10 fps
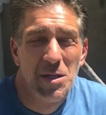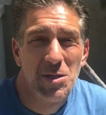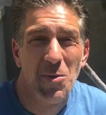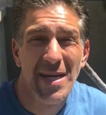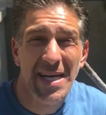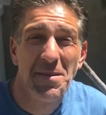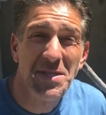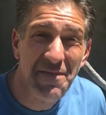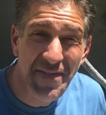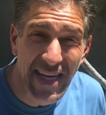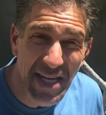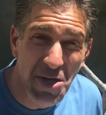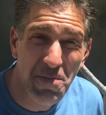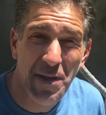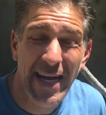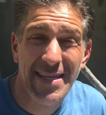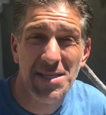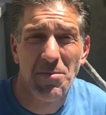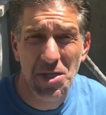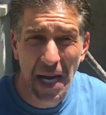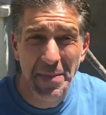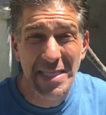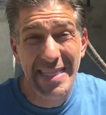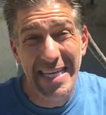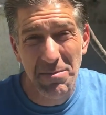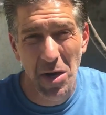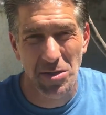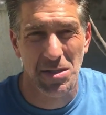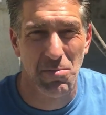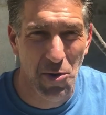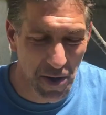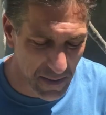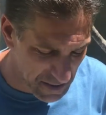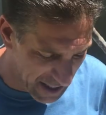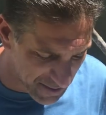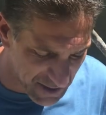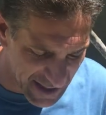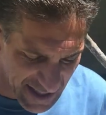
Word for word: So when it comes to feeding your plants, summertime is the most important time of the